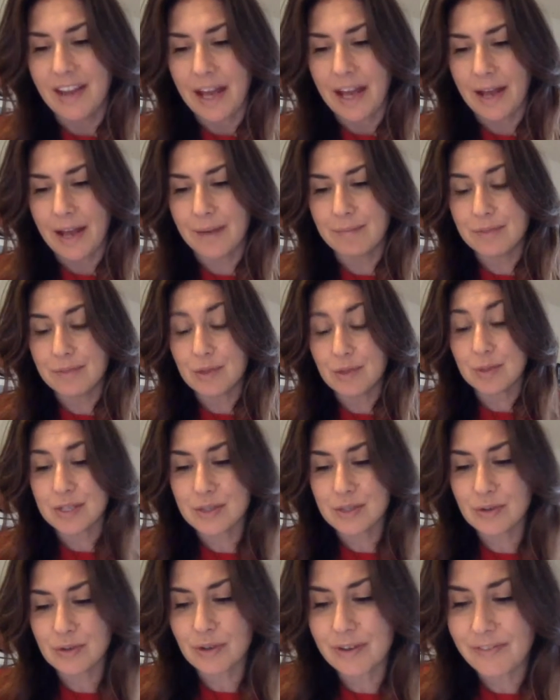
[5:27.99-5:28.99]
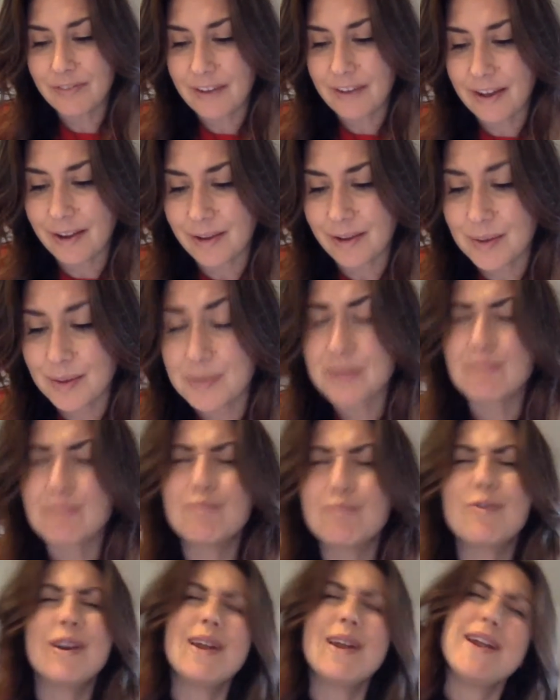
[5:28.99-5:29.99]
Your story flow, it was
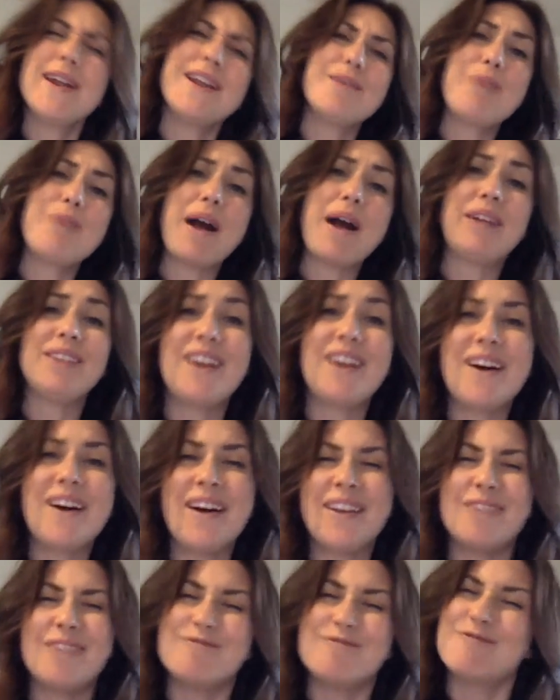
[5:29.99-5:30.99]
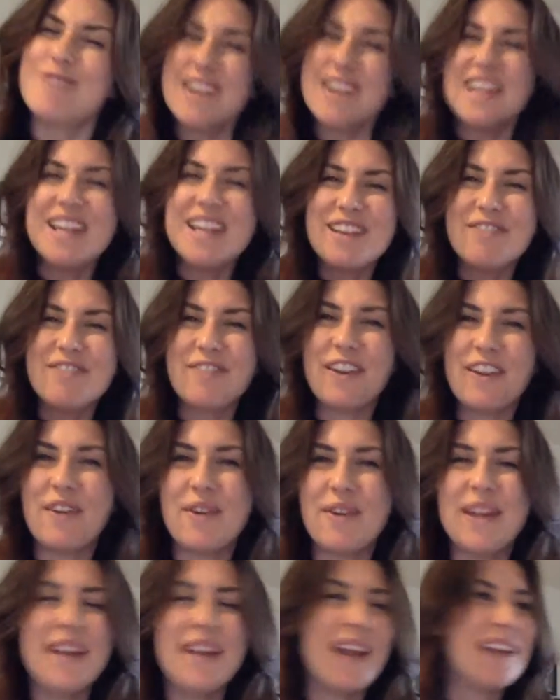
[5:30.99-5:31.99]
really well learned and really
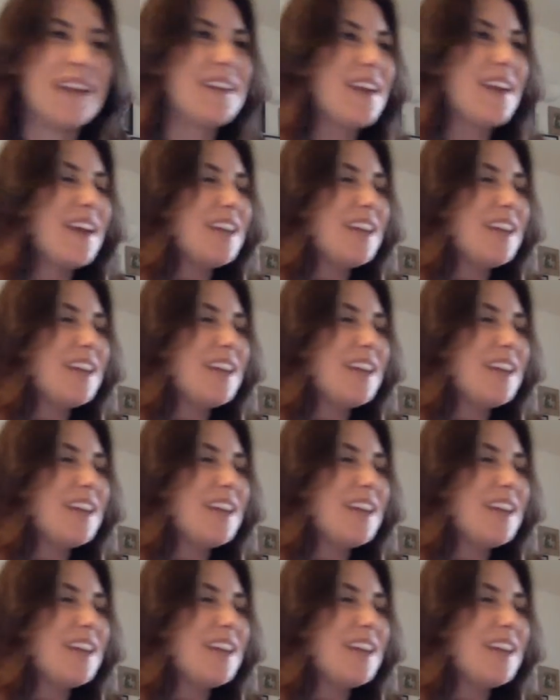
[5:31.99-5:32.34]
fluent, and